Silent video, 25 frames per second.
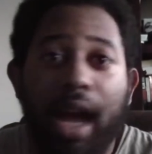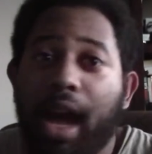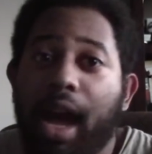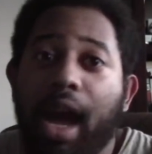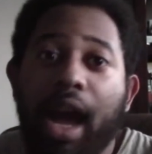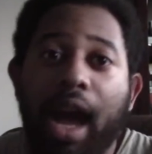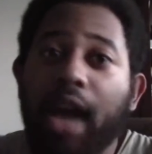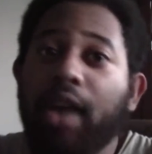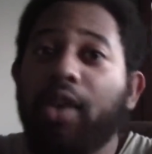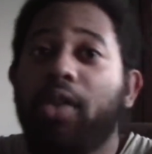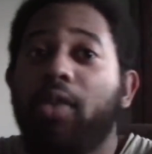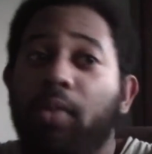
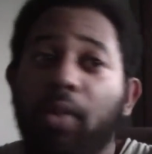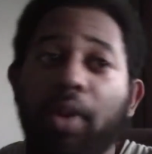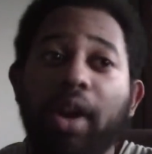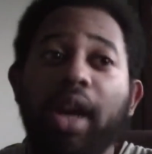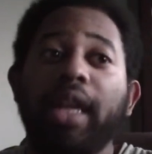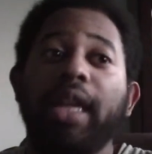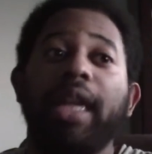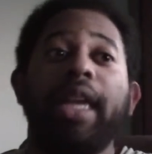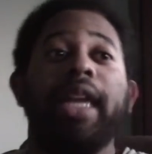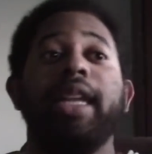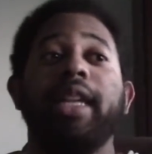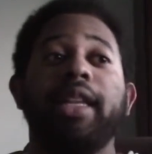I don't
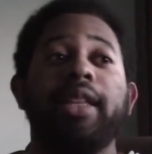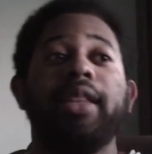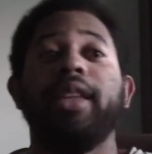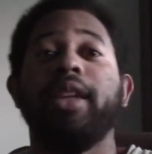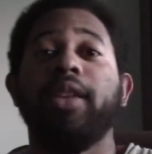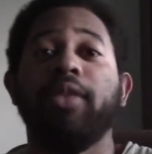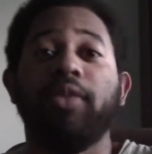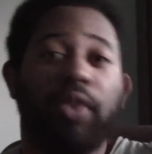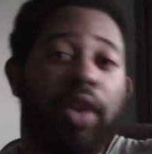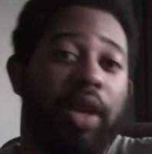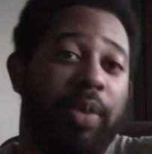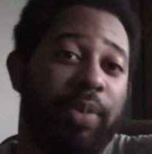want
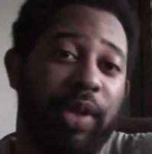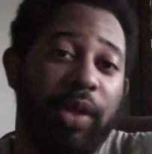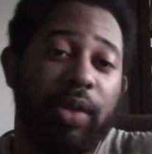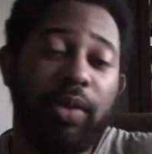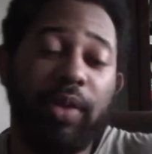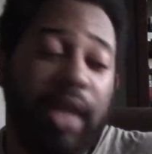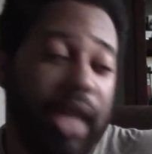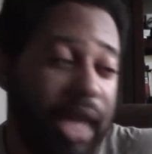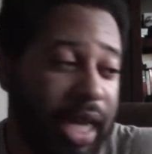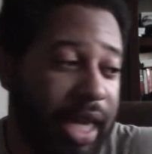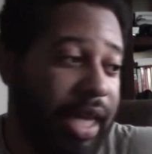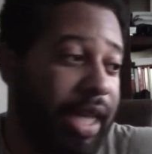anything from
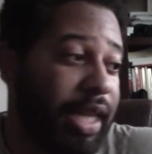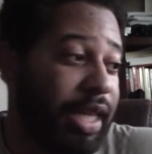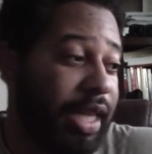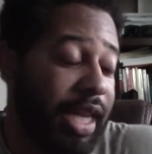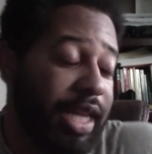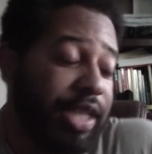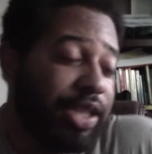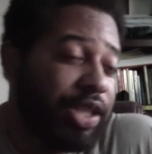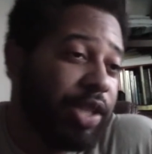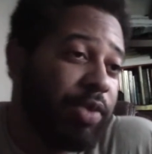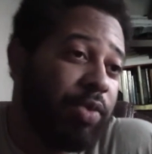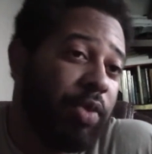you.
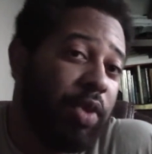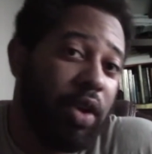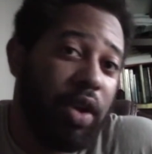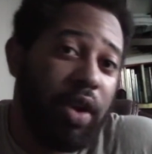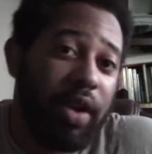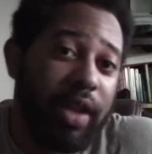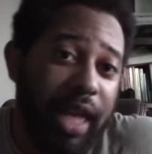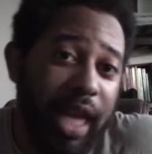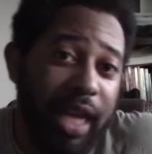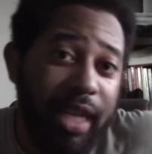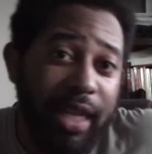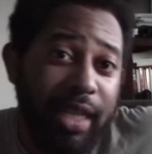That shit will
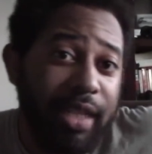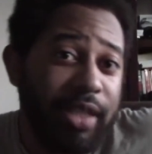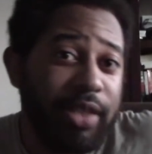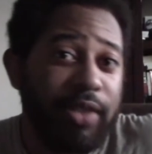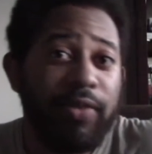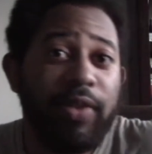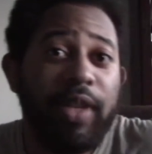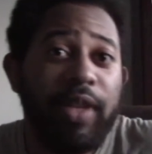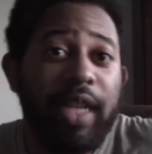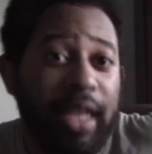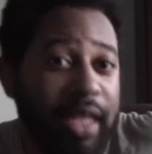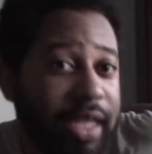hurt that
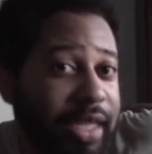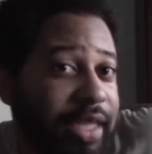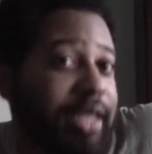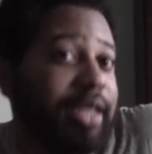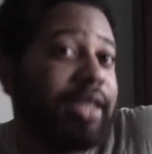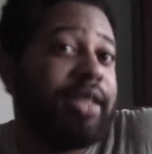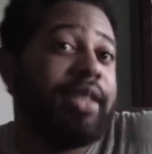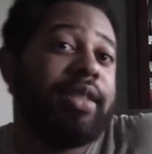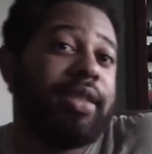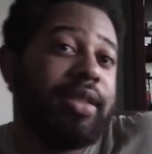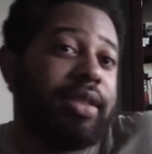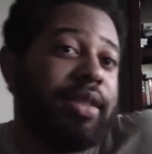nigga's feelings. It
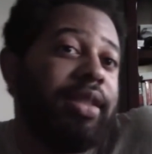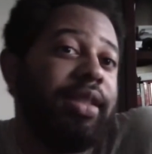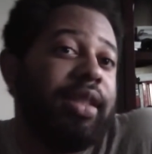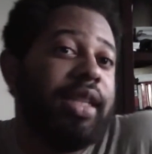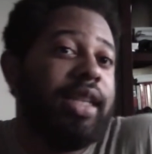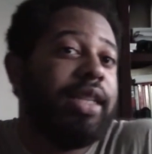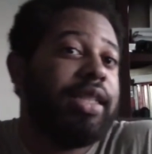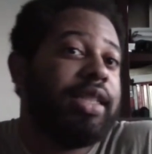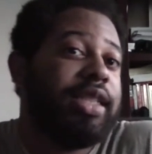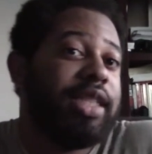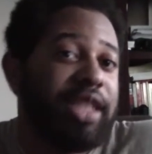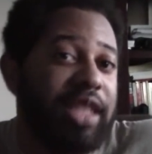just, it,
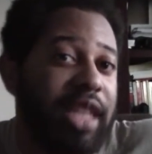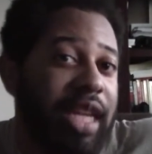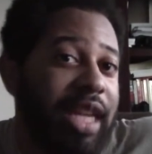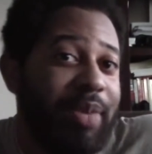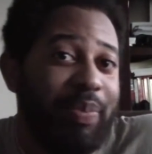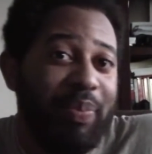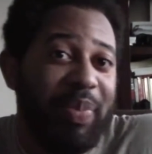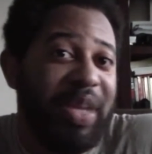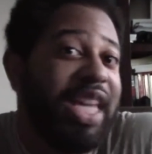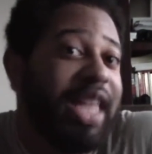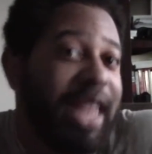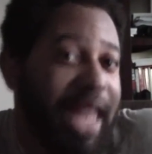it just,
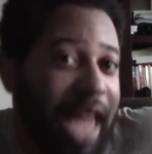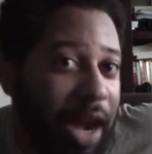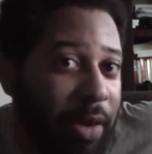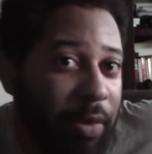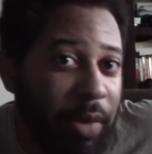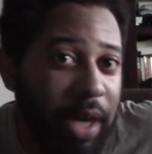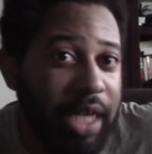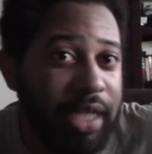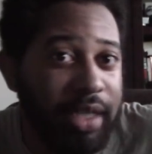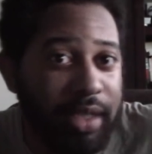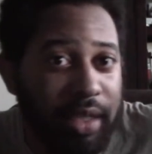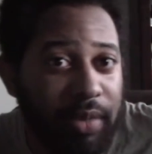it be that
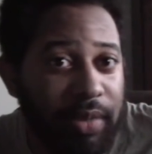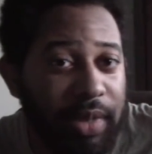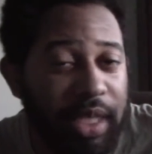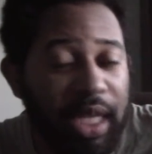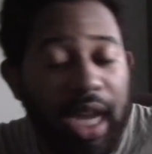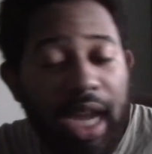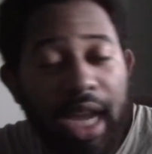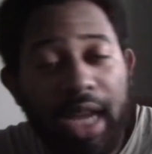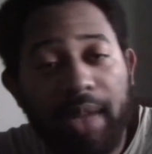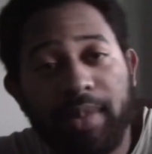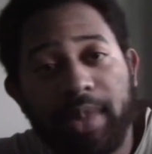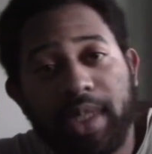way
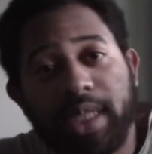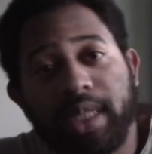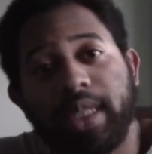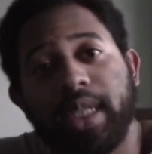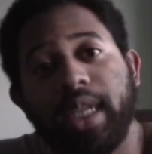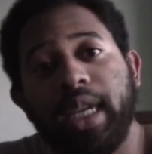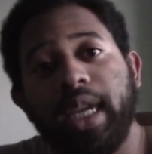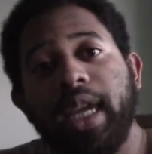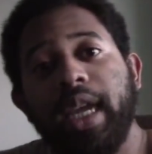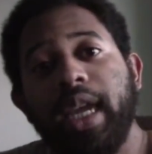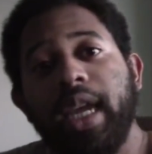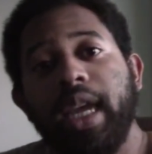sometimes.
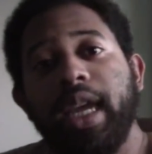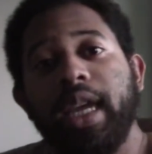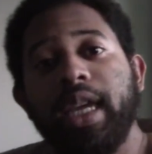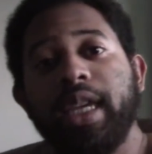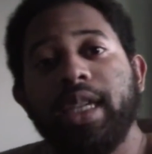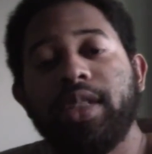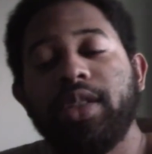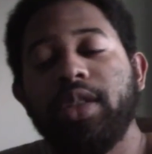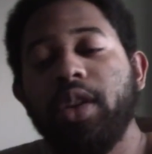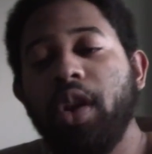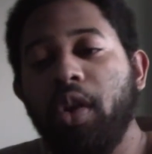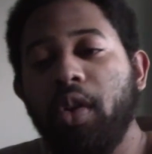
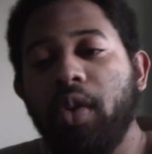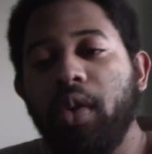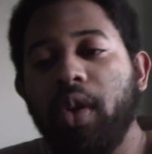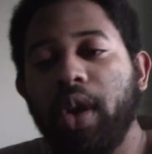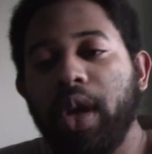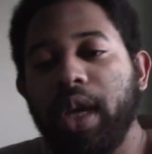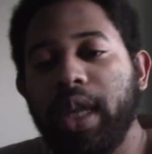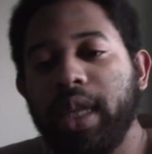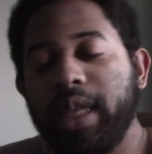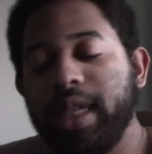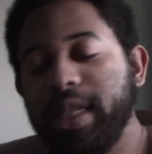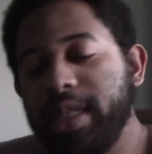So
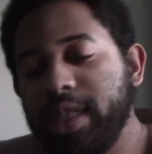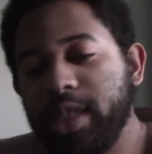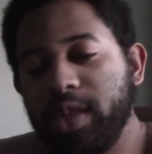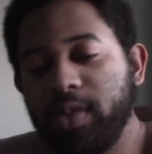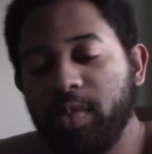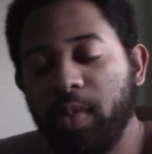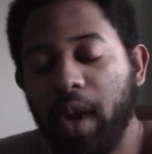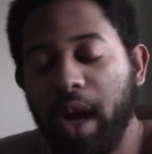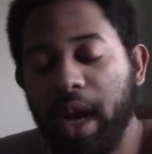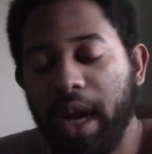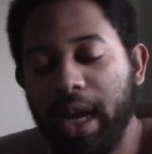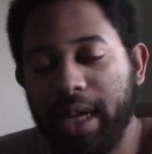this
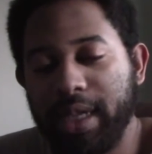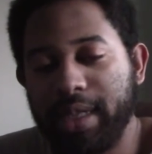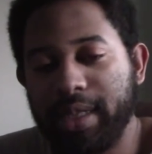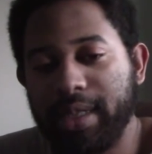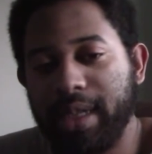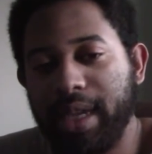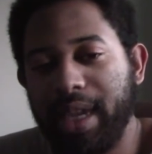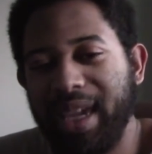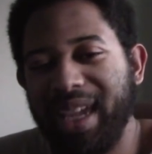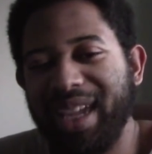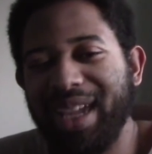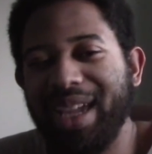is why I
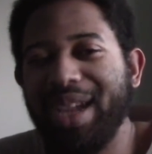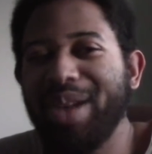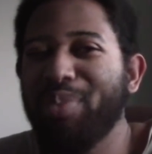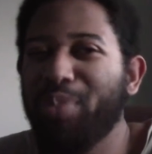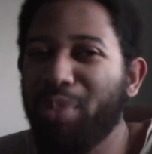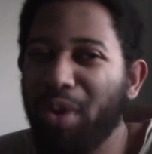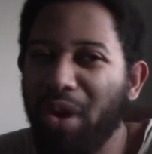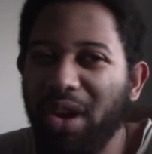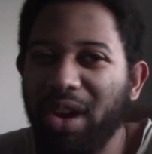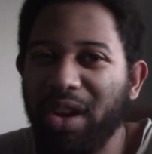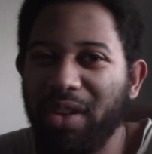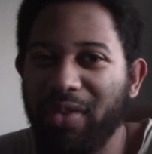say
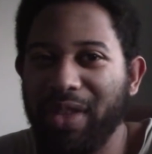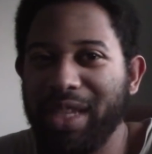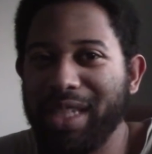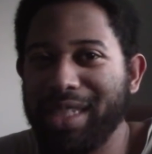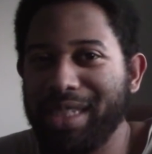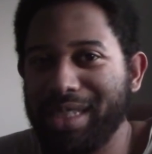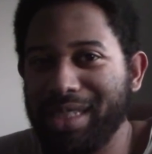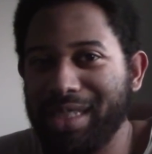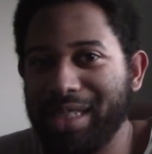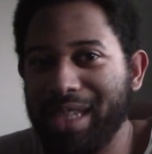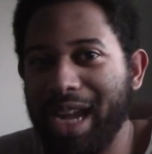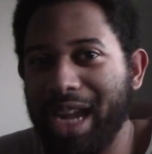part of
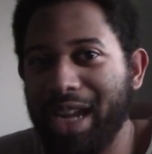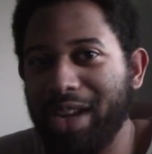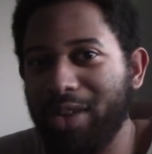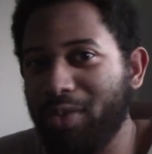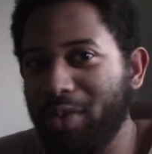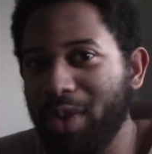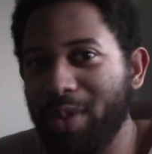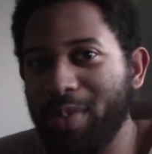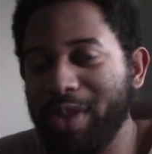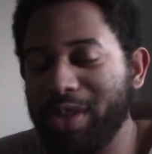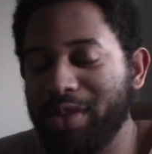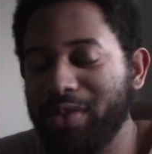this is kind
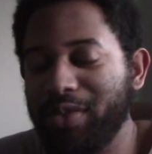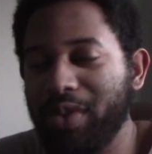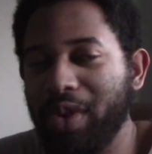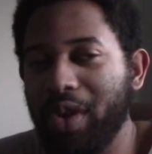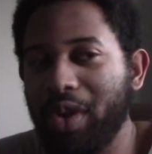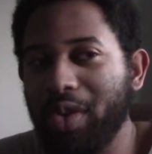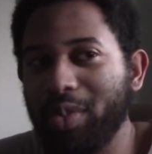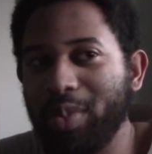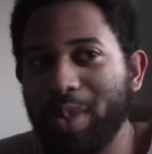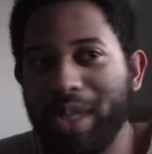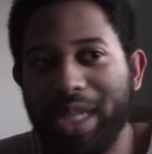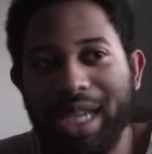of women's
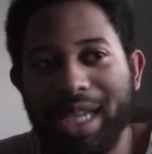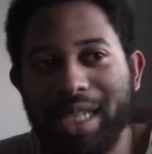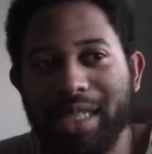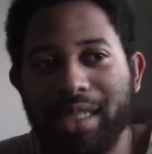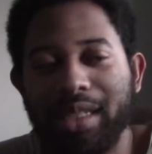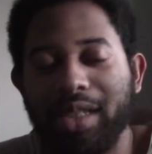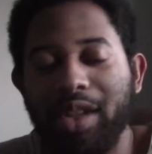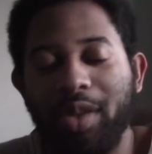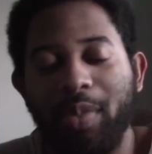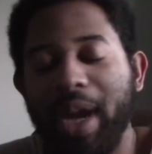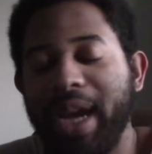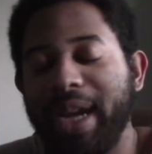fault
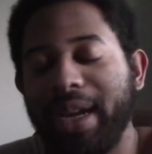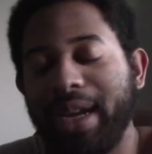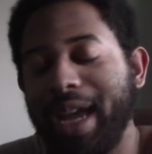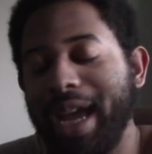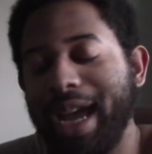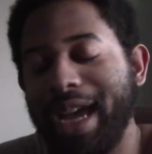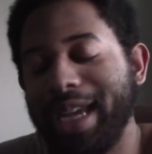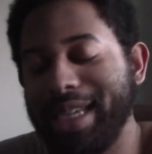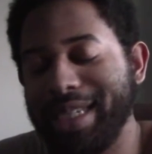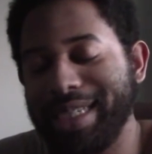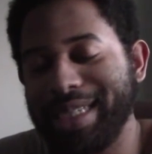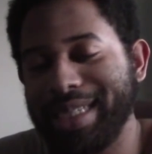because no matter
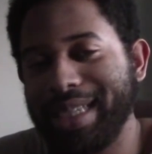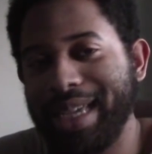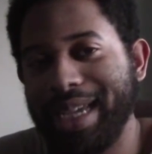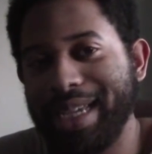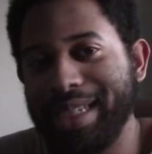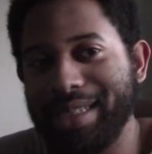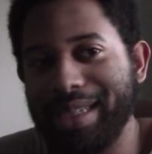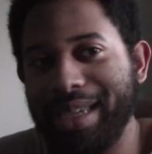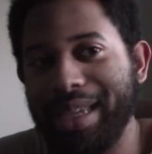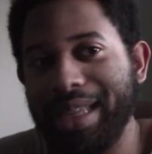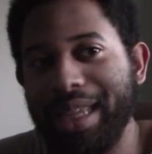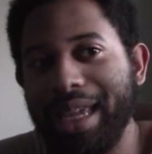how you
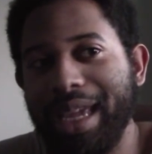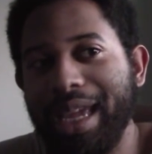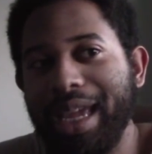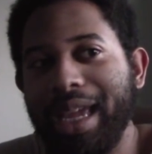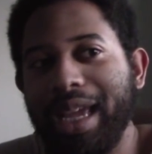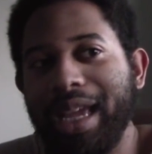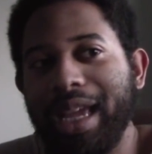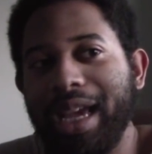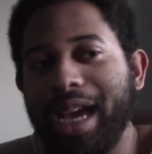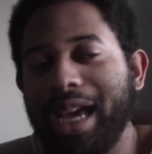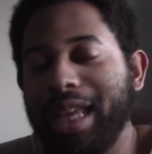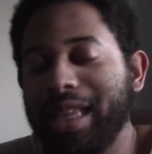slice it,
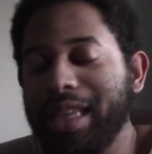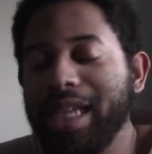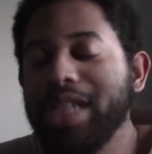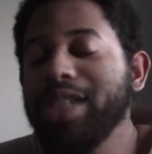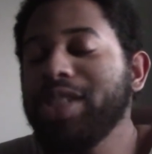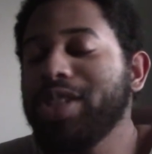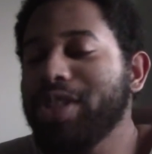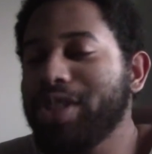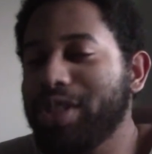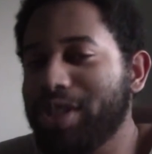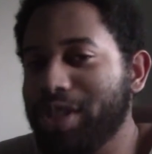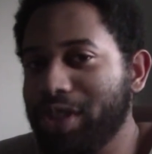
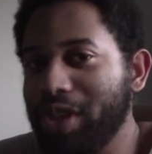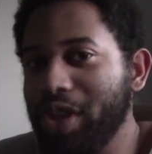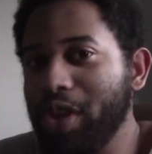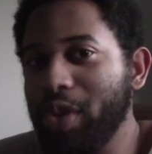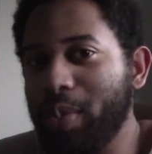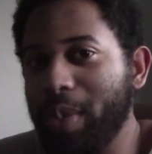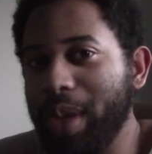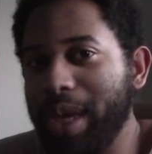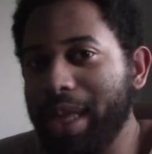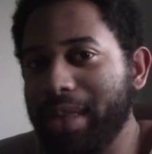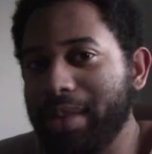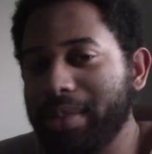unless you're
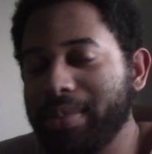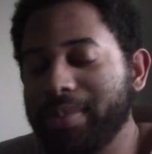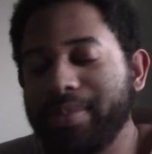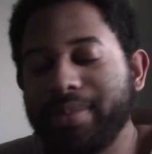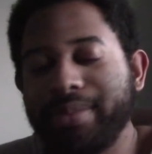stupid,